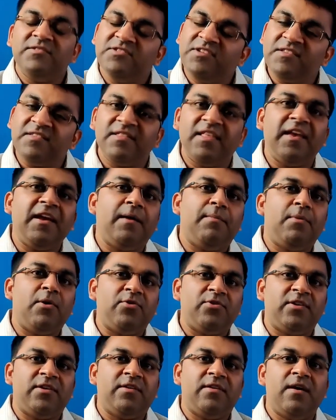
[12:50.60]
Just think
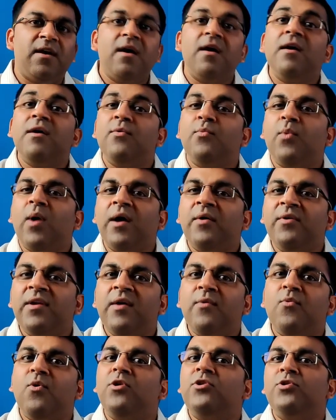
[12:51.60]
about it. Why would
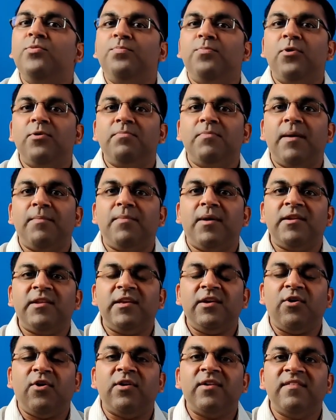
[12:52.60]
I want to put my
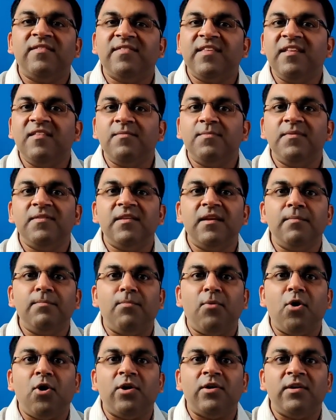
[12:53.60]
money on a 6%
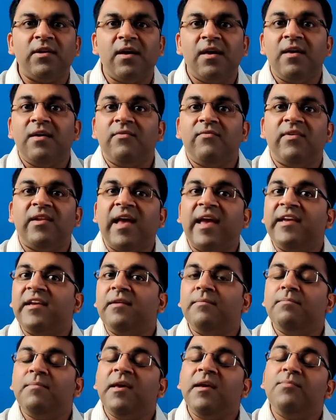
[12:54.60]
bond when I
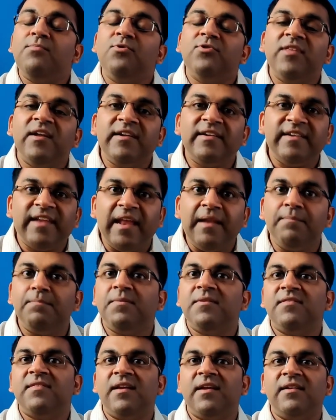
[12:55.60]
can make more than
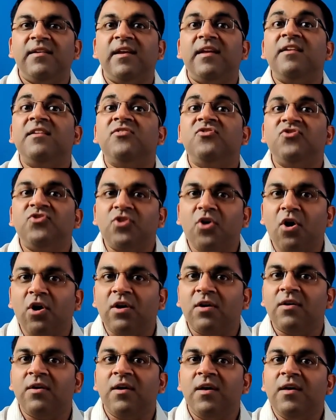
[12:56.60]
10% in a
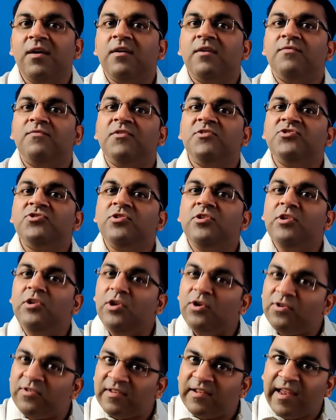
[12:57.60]
stock, which
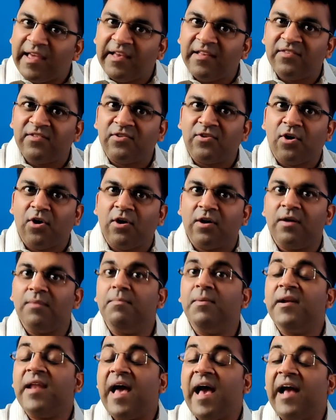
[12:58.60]
looks like a stock
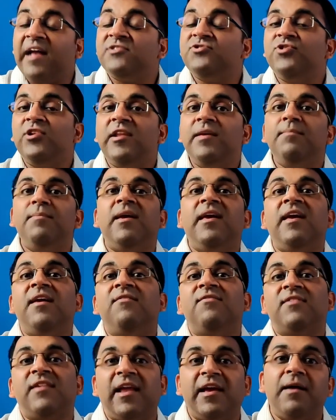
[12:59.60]
but actually
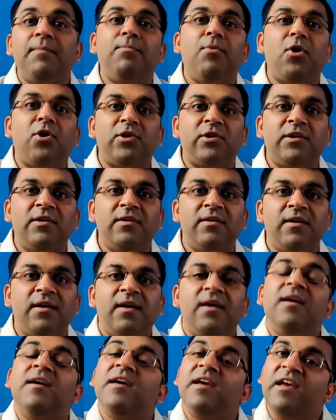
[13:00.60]
behaves like a bond?
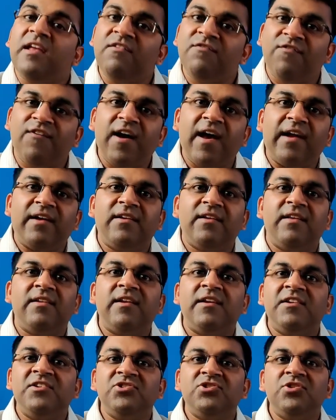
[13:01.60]
In fact, in
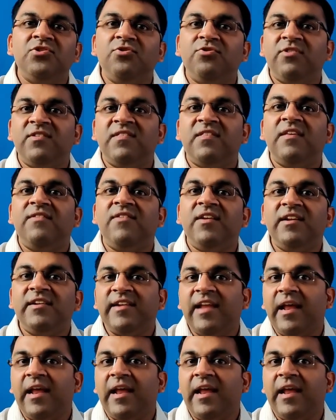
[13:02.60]
addition to receiving